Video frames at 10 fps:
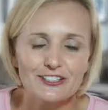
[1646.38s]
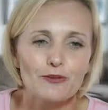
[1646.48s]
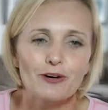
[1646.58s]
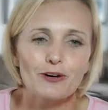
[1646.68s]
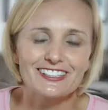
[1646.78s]

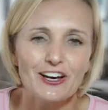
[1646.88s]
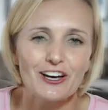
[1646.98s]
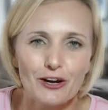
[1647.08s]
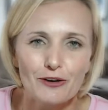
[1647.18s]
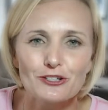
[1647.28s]

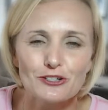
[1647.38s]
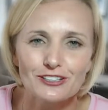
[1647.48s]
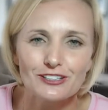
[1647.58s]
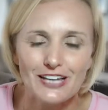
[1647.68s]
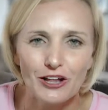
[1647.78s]
want you to
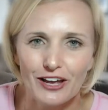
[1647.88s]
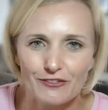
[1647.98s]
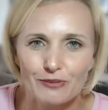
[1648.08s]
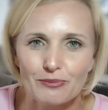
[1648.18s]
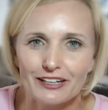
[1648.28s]
tell
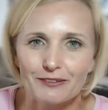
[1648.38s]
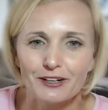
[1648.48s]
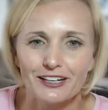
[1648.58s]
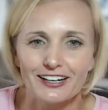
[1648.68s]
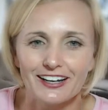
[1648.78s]
everybody
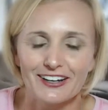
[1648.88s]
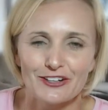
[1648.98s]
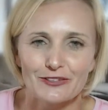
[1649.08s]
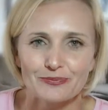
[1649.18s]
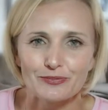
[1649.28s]
what
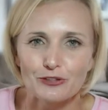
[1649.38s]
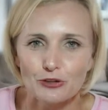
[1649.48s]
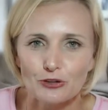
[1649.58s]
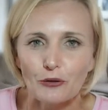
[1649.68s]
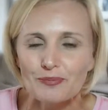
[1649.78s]
you
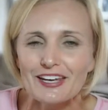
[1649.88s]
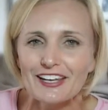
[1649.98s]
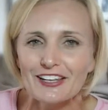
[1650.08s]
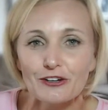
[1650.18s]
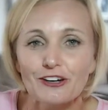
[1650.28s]
told me in
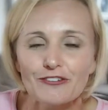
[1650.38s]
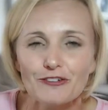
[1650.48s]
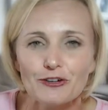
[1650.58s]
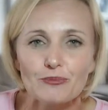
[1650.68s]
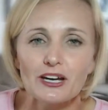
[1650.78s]
the green
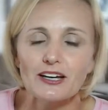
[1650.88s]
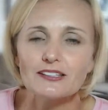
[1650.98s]
room, because